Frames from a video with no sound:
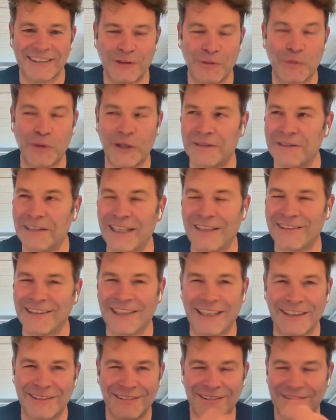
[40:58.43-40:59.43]
where
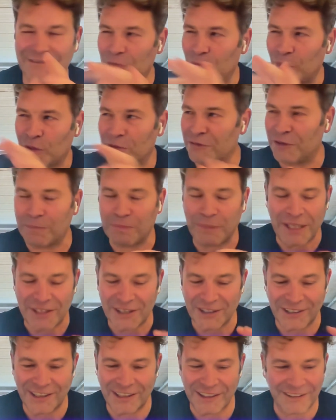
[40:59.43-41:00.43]
at one of the
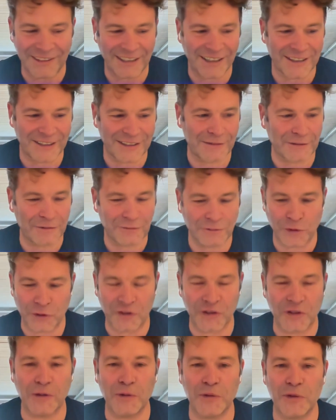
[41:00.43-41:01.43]
pages he says, for a
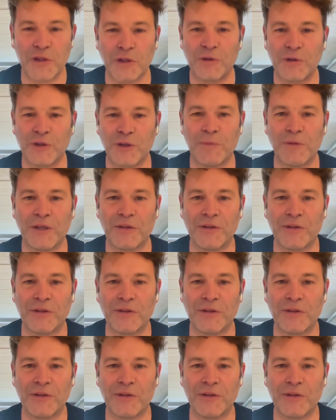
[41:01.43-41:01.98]
solution to be